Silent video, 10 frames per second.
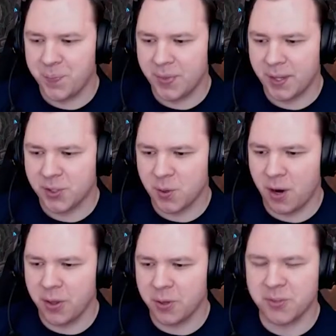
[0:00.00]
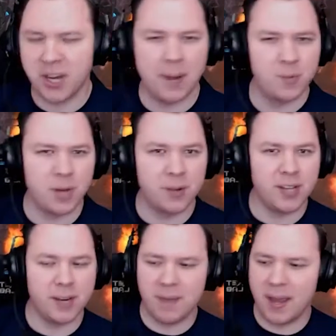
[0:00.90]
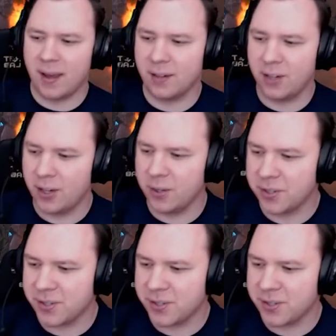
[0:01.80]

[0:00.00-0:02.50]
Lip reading: So all those times when I was like, man, you know, just